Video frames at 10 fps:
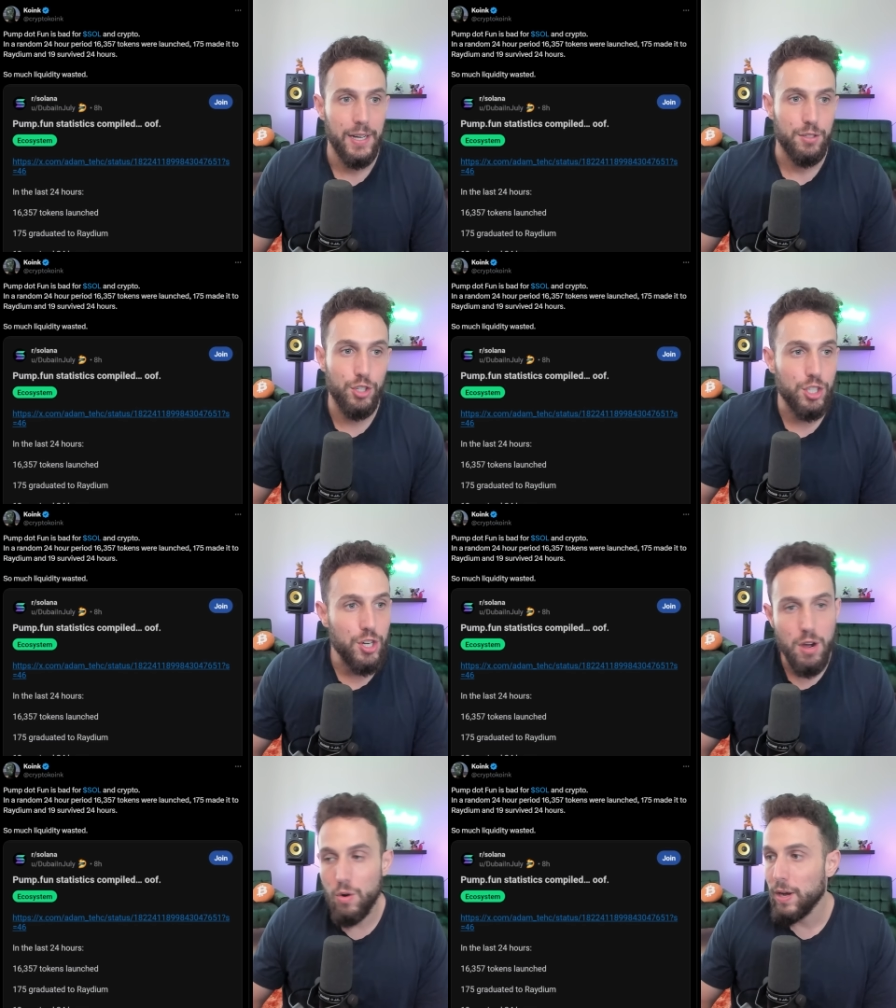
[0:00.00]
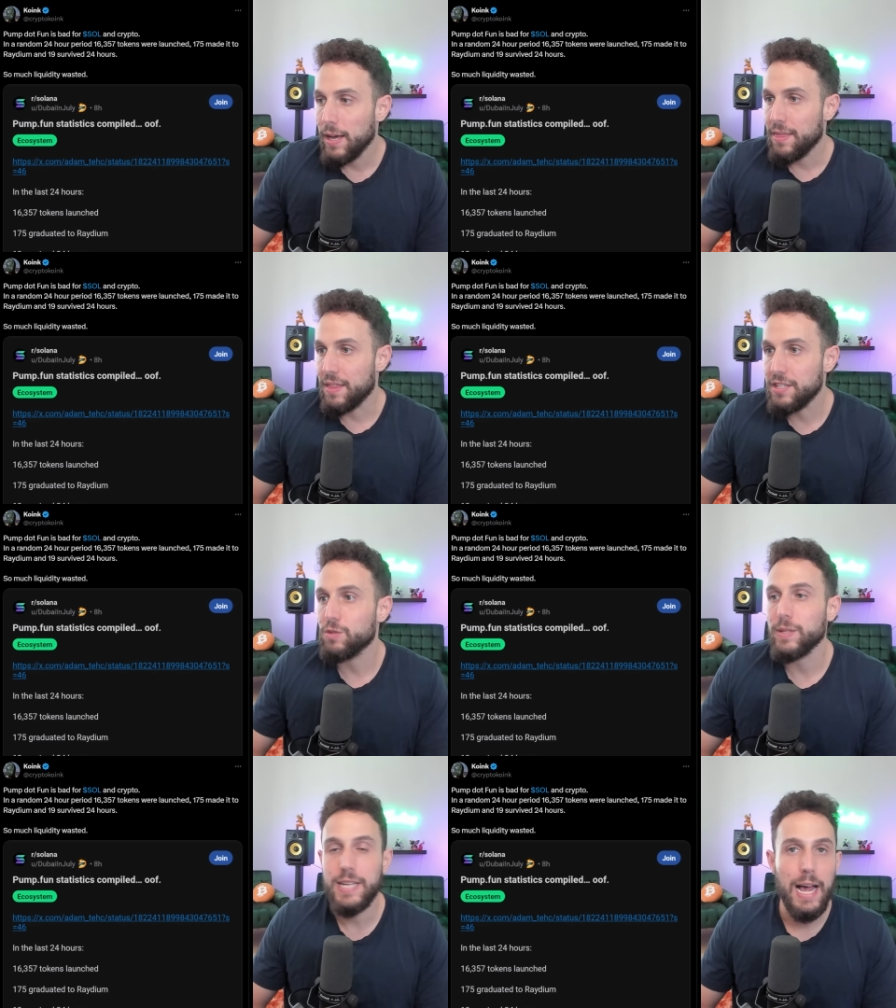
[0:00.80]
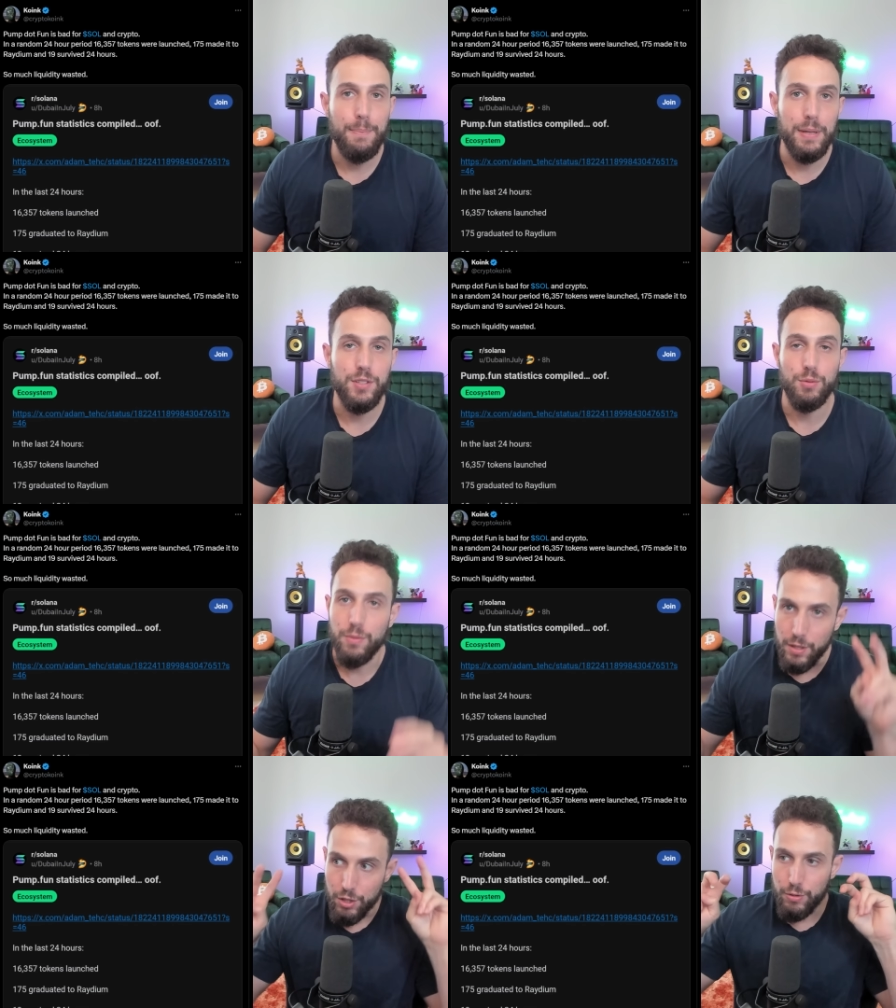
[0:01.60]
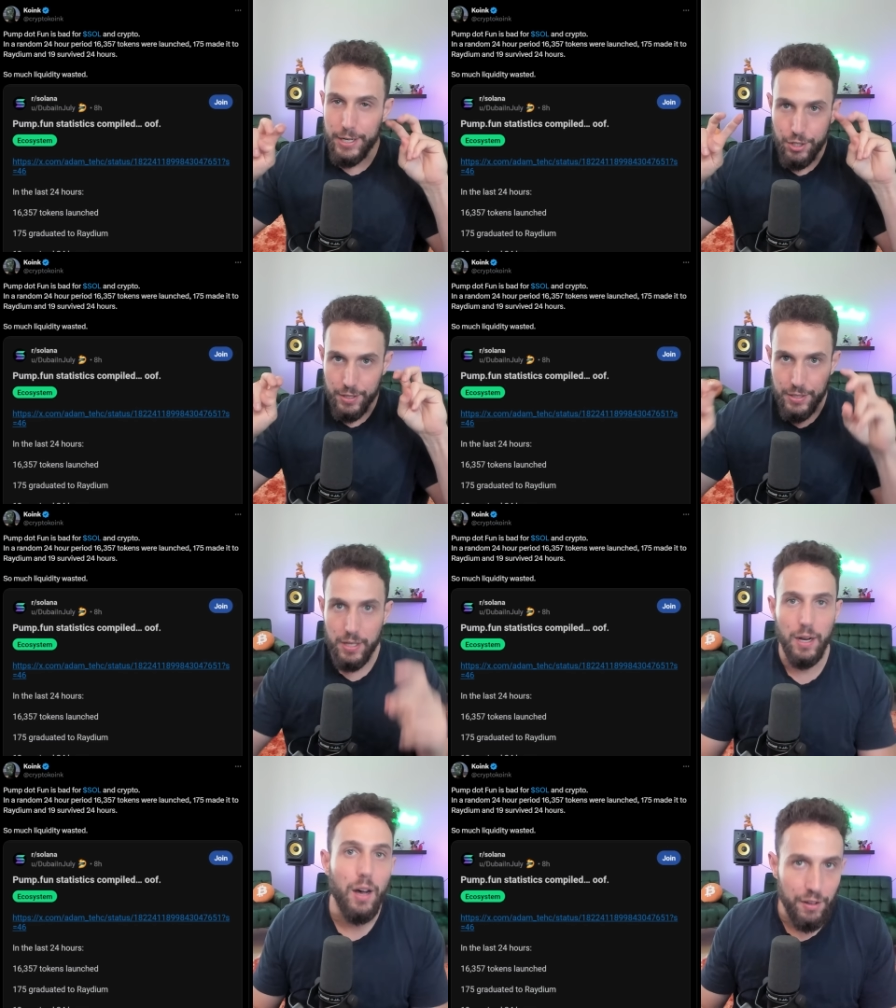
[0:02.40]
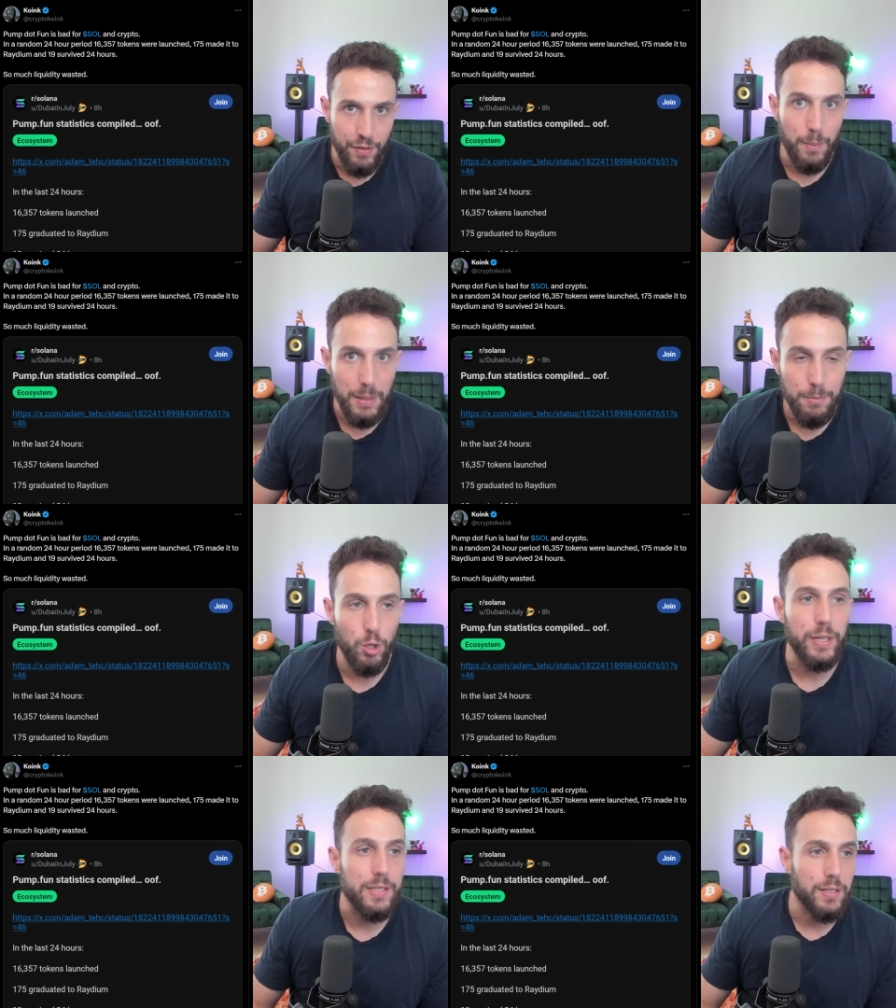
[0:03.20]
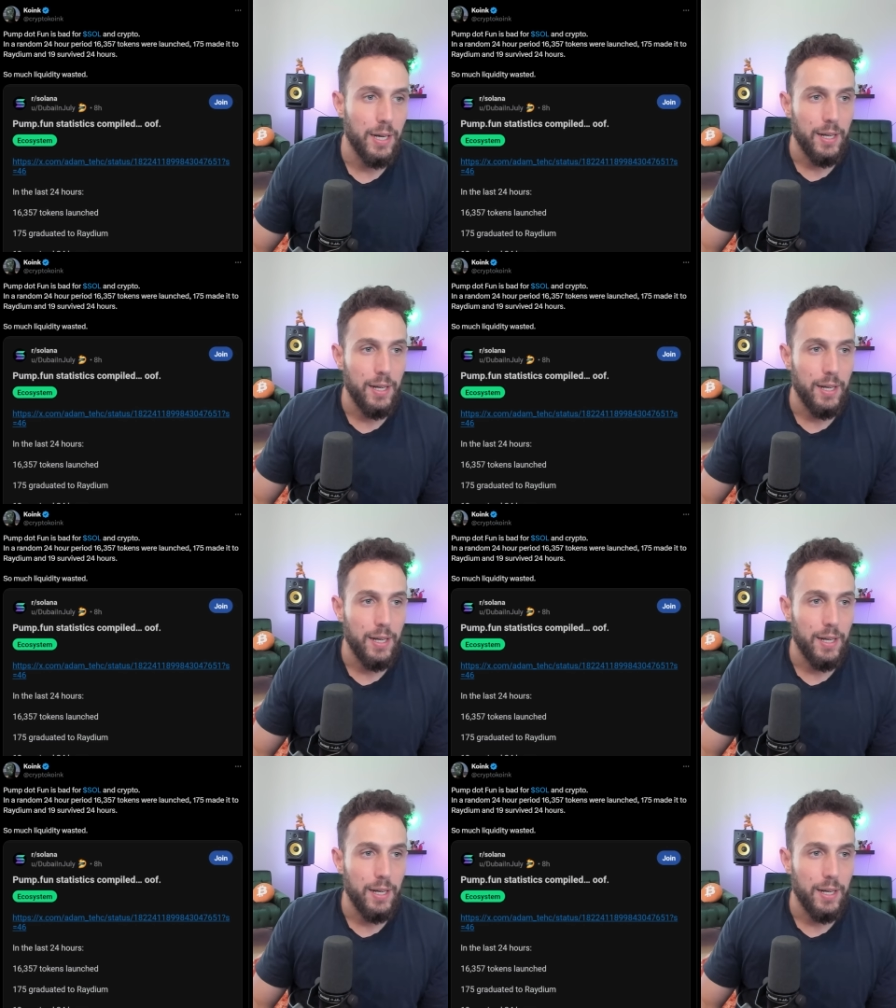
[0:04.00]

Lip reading: So just know this is what's happened to the trenches of meme coins.